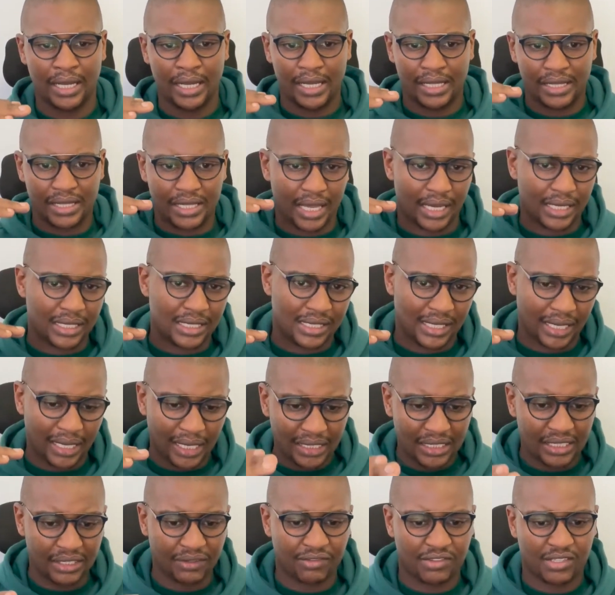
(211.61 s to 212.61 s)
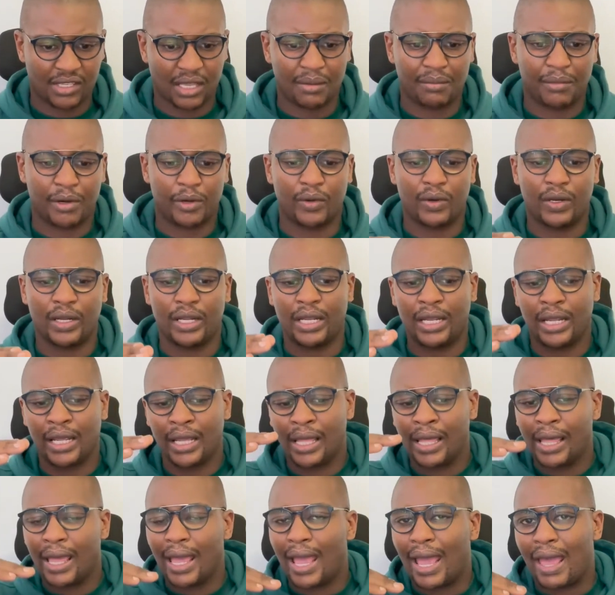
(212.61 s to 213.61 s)
the executive summary
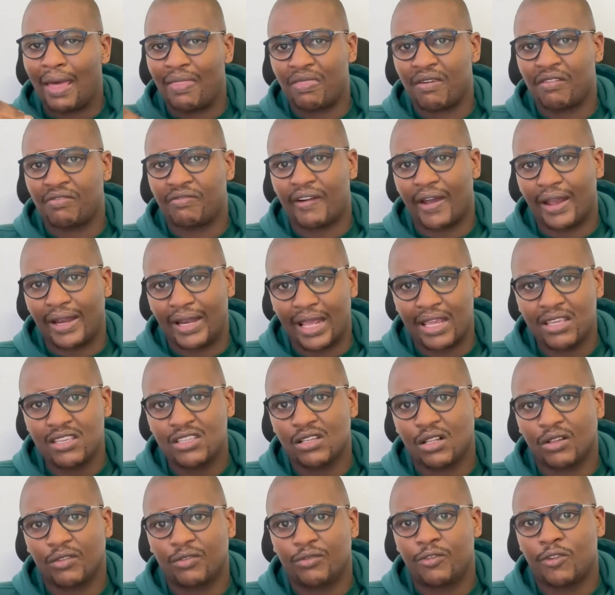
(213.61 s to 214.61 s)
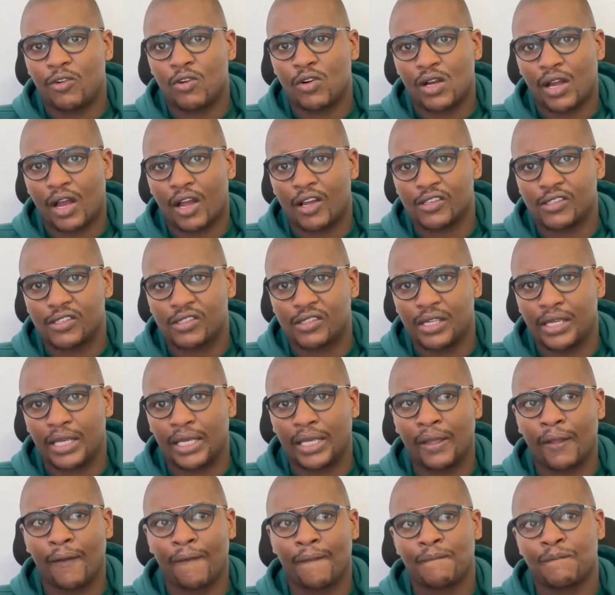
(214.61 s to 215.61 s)
and the financial
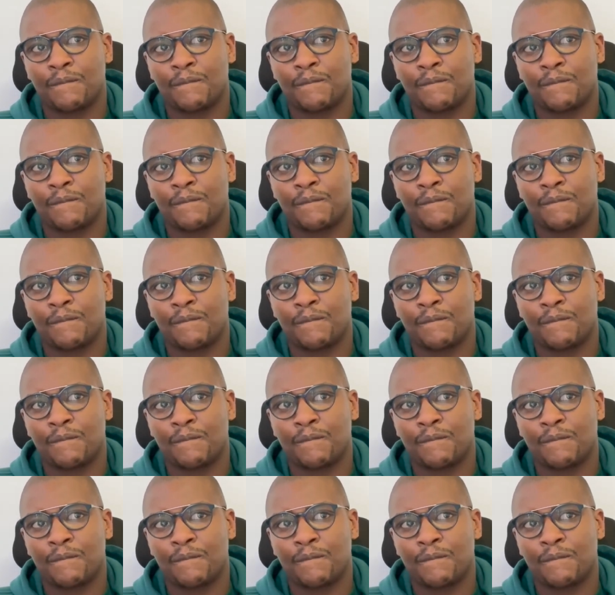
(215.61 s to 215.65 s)
forecasting,